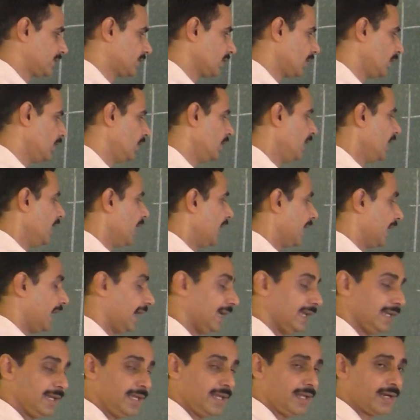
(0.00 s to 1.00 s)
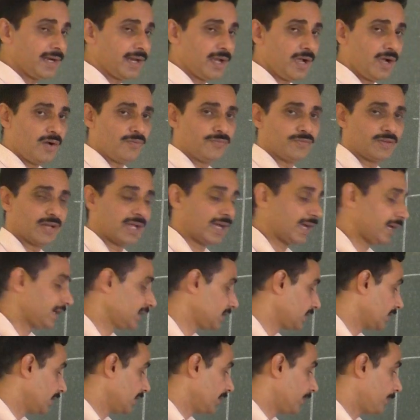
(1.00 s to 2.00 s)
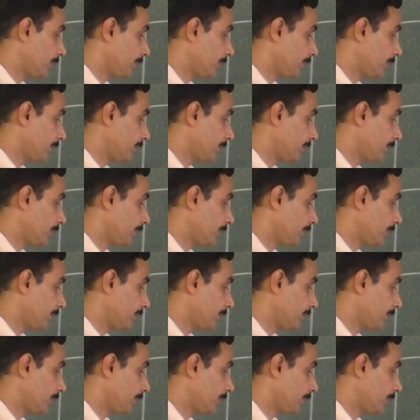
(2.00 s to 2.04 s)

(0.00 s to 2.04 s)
So any ray of light